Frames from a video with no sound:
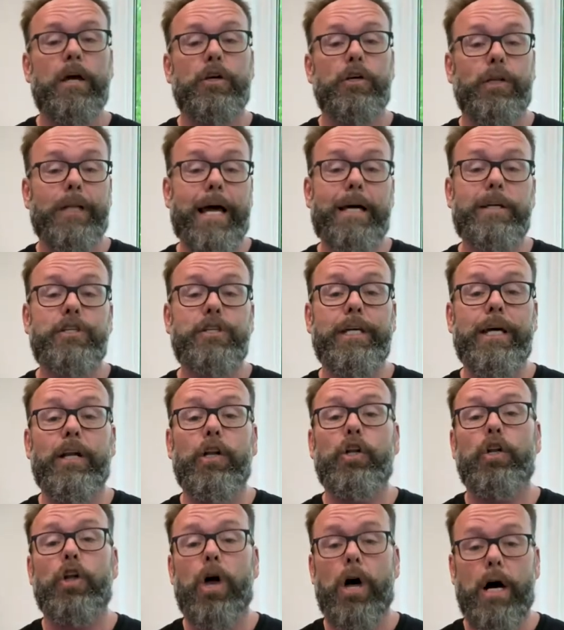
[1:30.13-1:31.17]
you'll actually get a
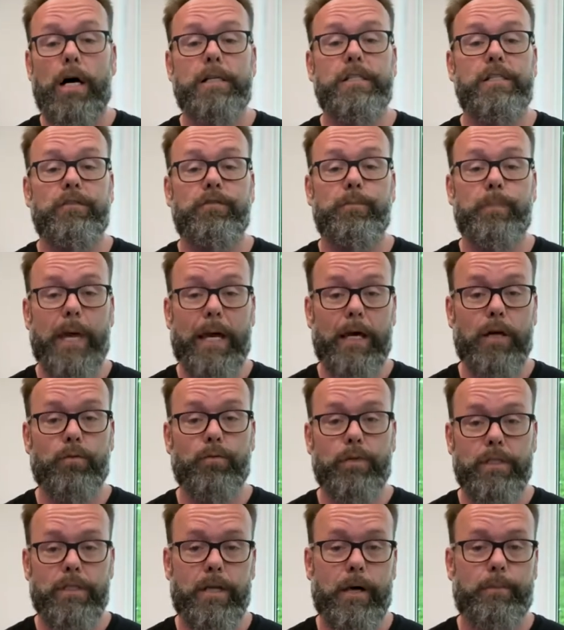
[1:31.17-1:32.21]
loss of pain
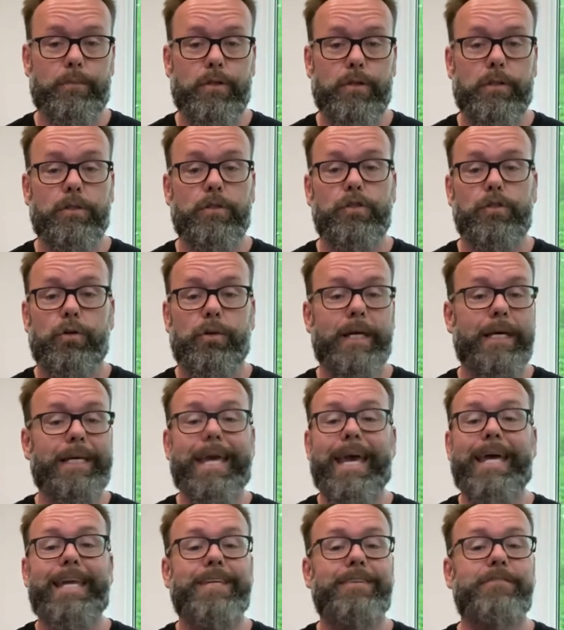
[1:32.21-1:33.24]
reception. So they
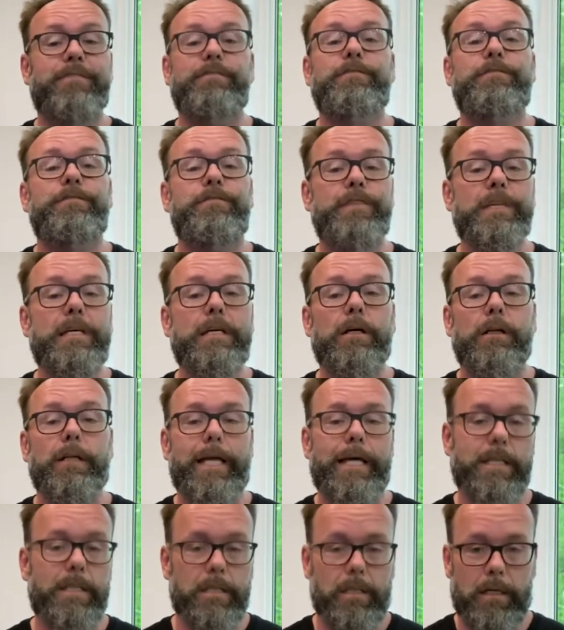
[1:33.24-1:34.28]
can't even feel
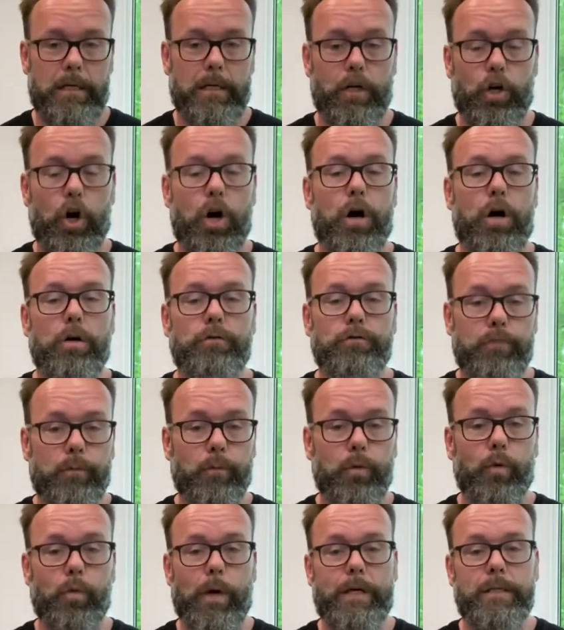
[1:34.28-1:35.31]
anything at all
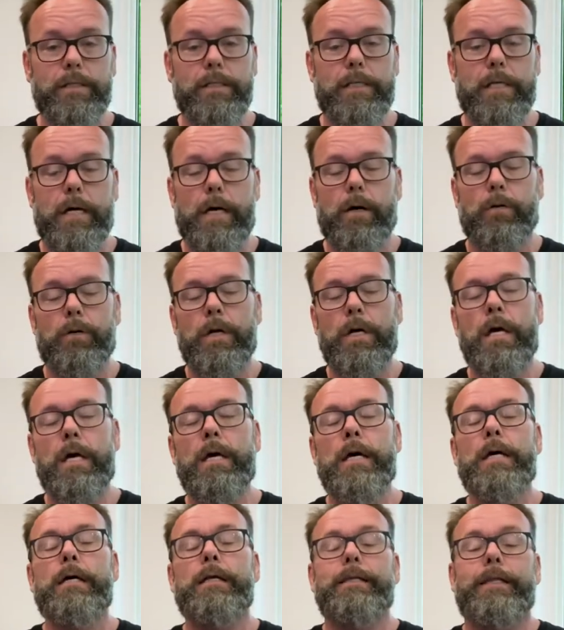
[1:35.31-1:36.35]
from the waist down.
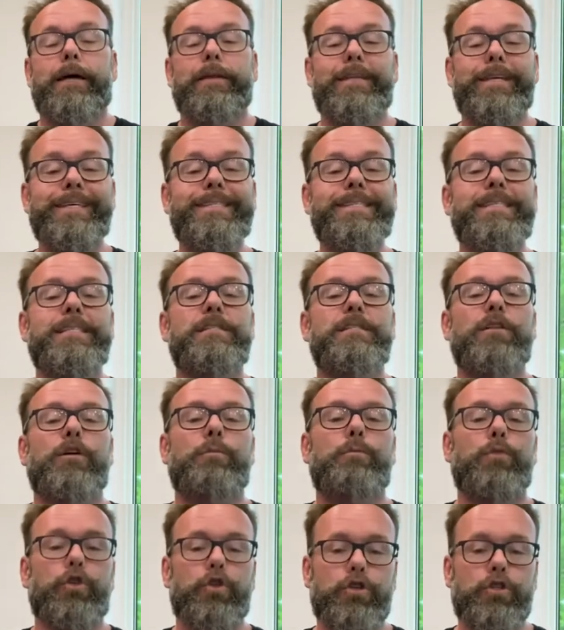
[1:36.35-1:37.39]
Now, this is an
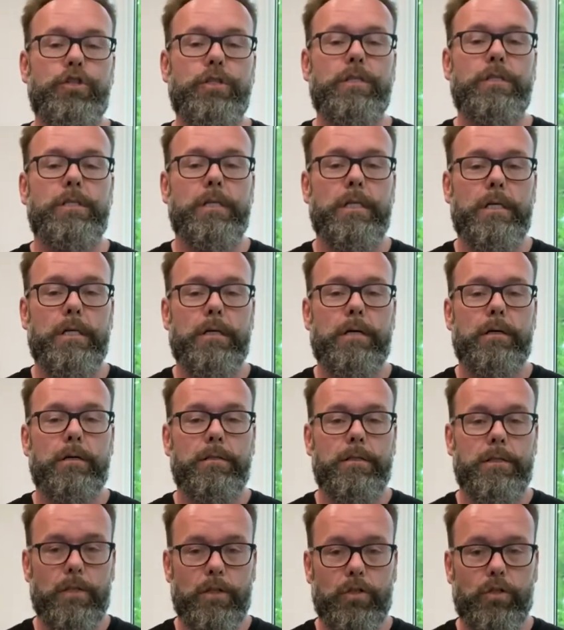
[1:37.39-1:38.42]
emergency
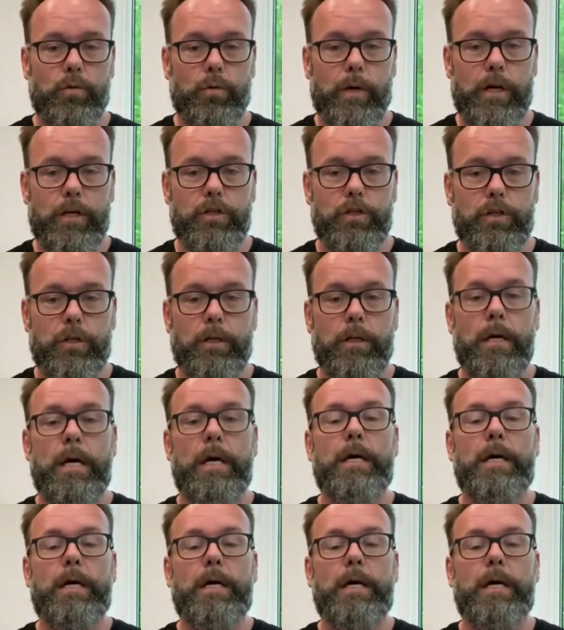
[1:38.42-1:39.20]
situation.